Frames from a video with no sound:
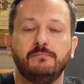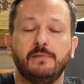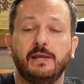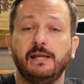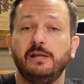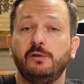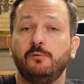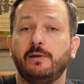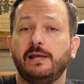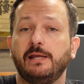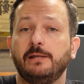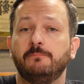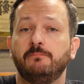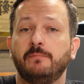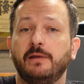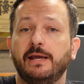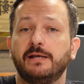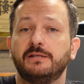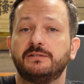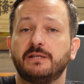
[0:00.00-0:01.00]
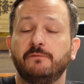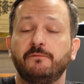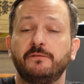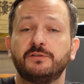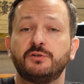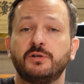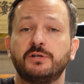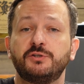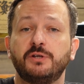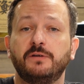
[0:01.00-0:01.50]
Anyway, as
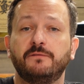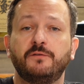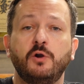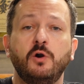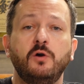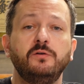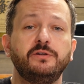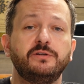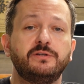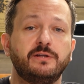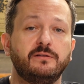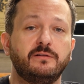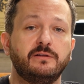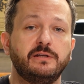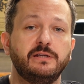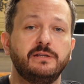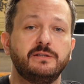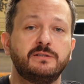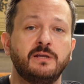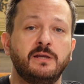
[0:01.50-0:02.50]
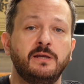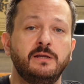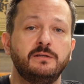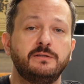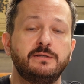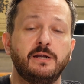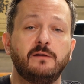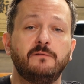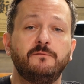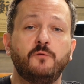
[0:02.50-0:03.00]
infrastructure as code utilities,
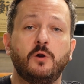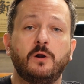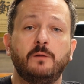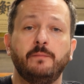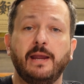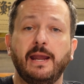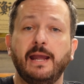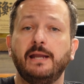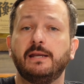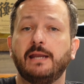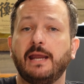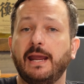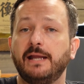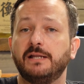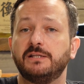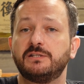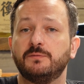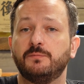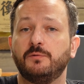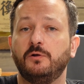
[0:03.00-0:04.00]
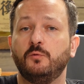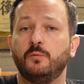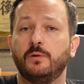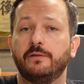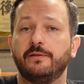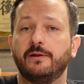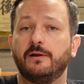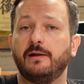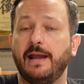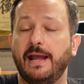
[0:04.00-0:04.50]
Terraform and Ansible,
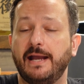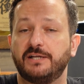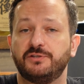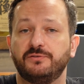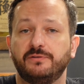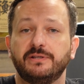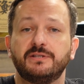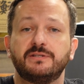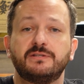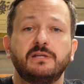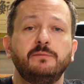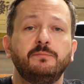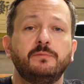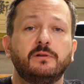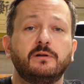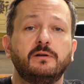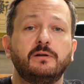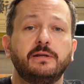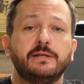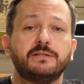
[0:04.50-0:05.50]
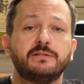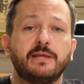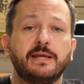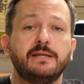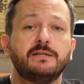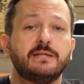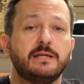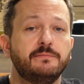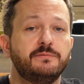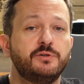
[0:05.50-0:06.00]
where they're actually similar, is they
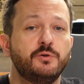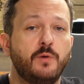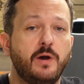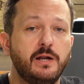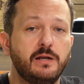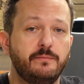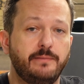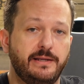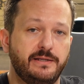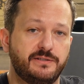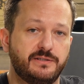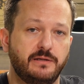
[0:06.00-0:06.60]
attempt to automate